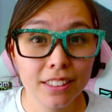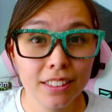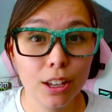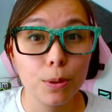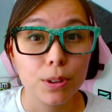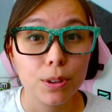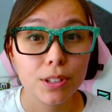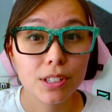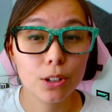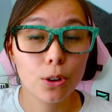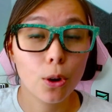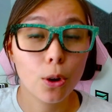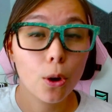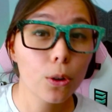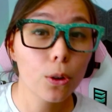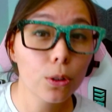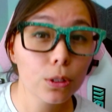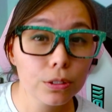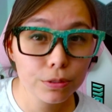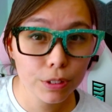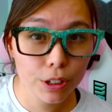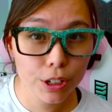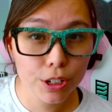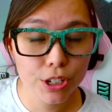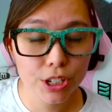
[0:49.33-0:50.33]
was an
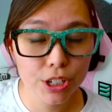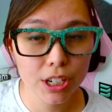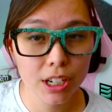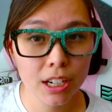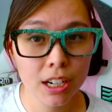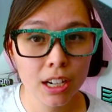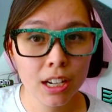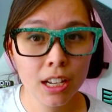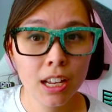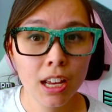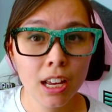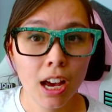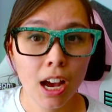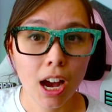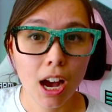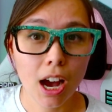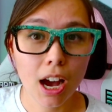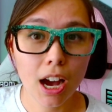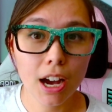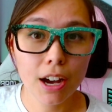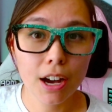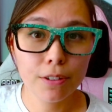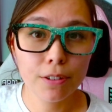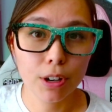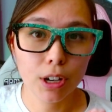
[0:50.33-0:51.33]
old version
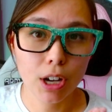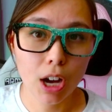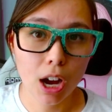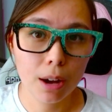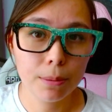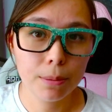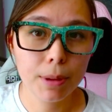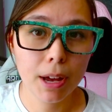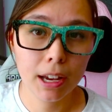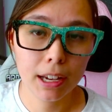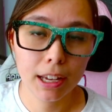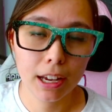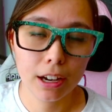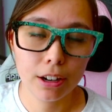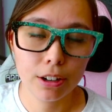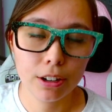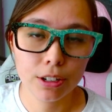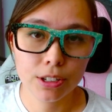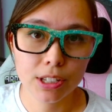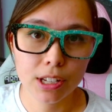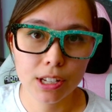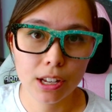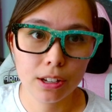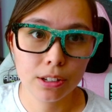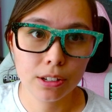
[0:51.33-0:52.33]
of a Combat
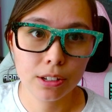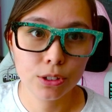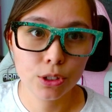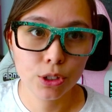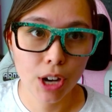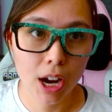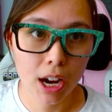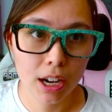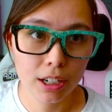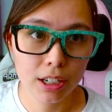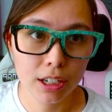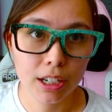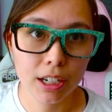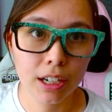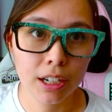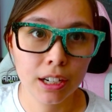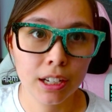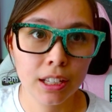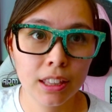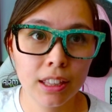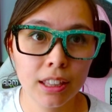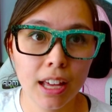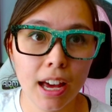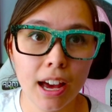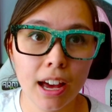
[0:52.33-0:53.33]
Carousel
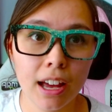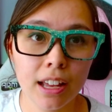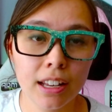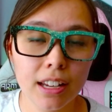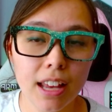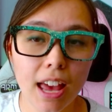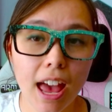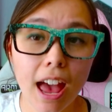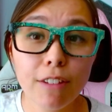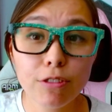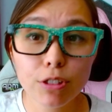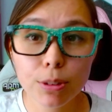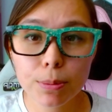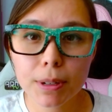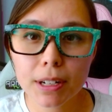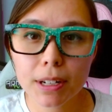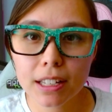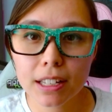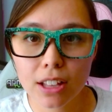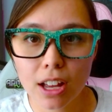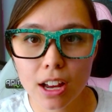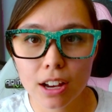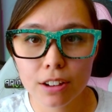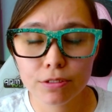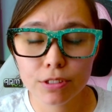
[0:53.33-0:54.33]
tracker that
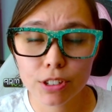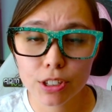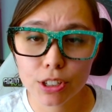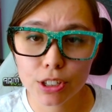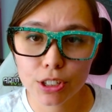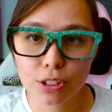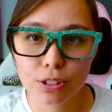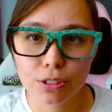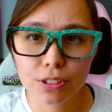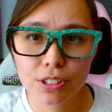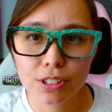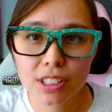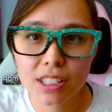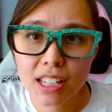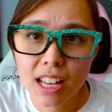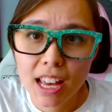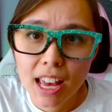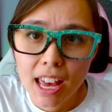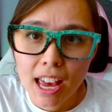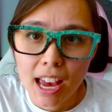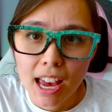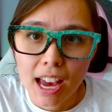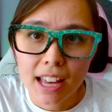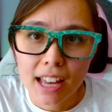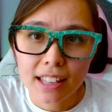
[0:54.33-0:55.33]
everybody loved and used.
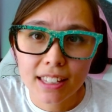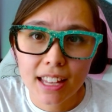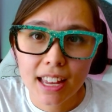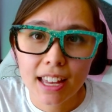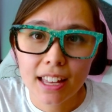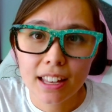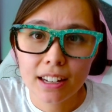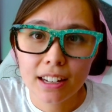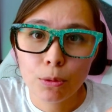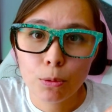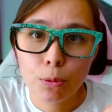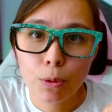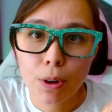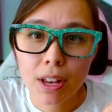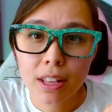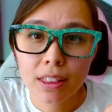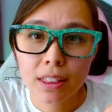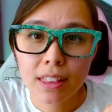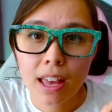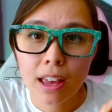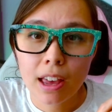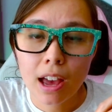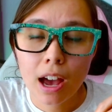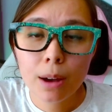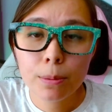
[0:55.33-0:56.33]
And then
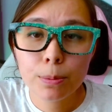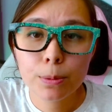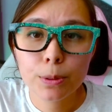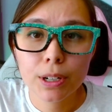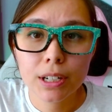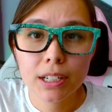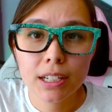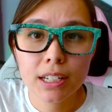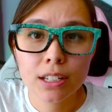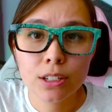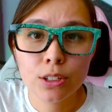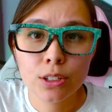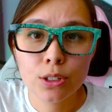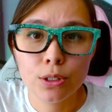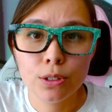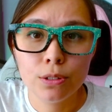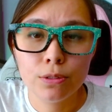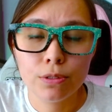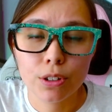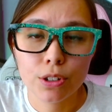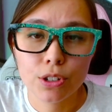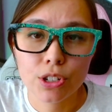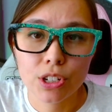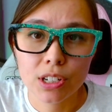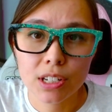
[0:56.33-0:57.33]
when they upgraded to
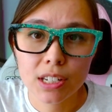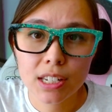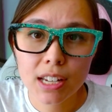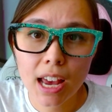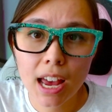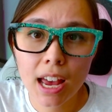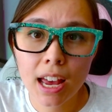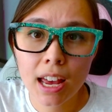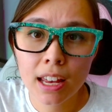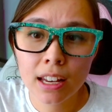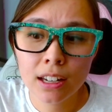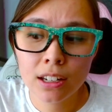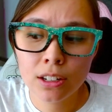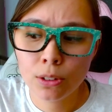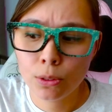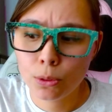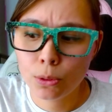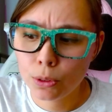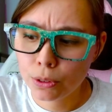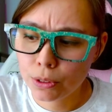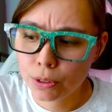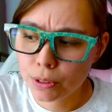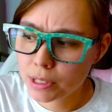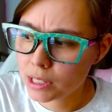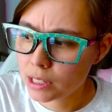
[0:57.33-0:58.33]
version 10,
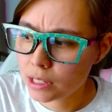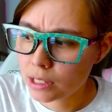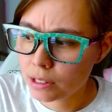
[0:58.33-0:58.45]
or was it